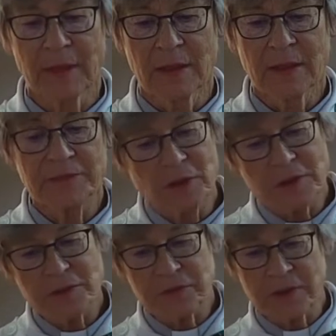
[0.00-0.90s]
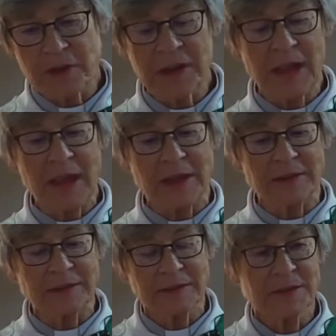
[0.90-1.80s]
If not, you start
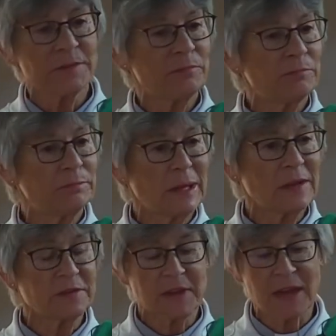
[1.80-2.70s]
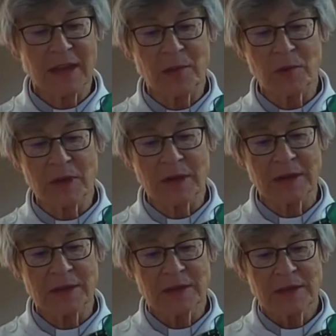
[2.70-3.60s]
again. Painstaking work.
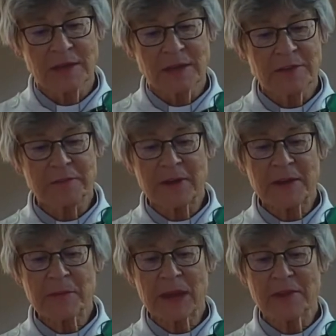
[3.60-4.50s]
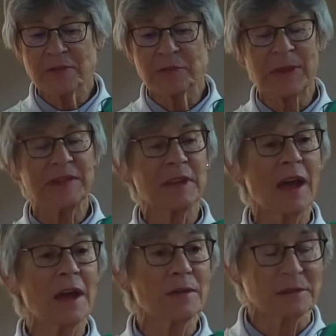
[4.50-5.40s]
And a friend of mine who spends
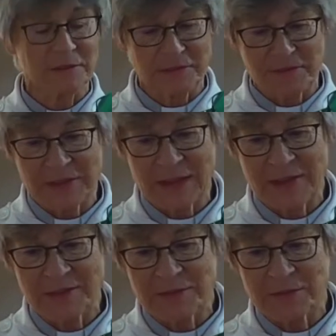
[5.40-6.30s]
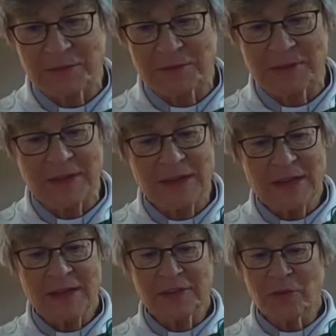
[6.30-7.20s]
hours on the edge of a river
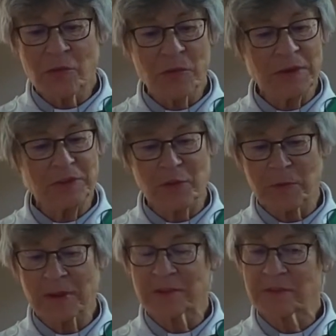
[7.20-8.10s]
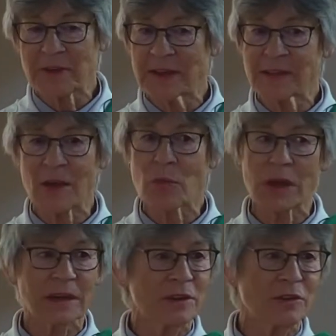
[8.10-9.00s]
is always hoping to find that
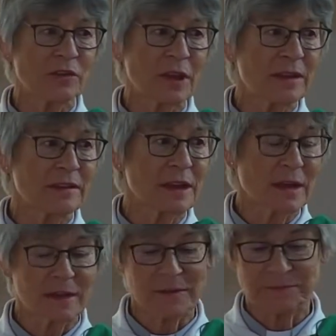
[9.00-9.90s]
one good-sized nugget.